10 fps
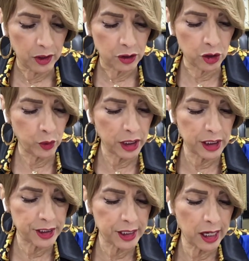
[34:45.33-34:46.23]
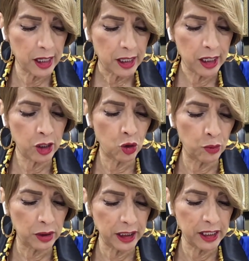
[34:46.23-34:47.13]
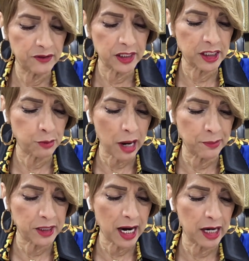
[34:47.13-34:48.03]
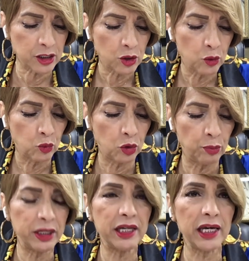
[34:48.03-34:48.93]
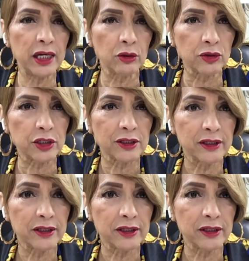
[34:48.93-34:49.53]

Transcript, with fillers: So we can say, He who believes and is baptized will be healed